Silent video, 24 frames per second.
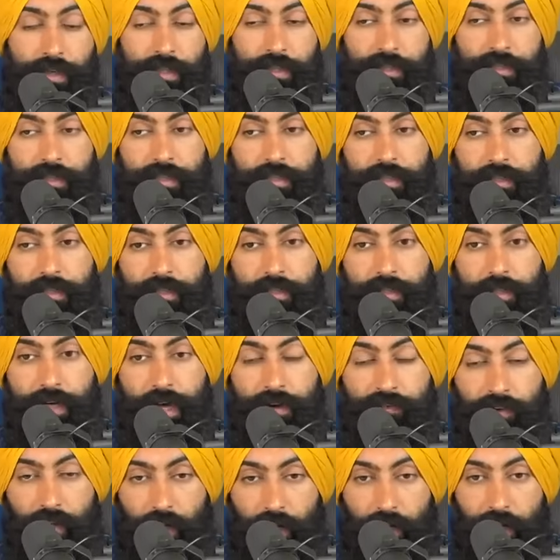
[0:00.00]
rates
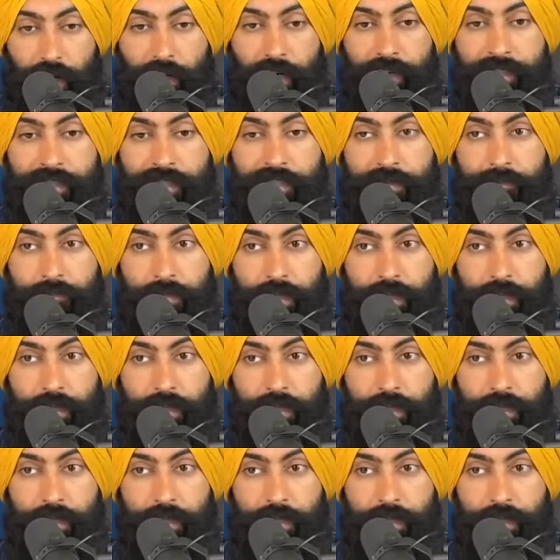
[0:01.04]
have a cost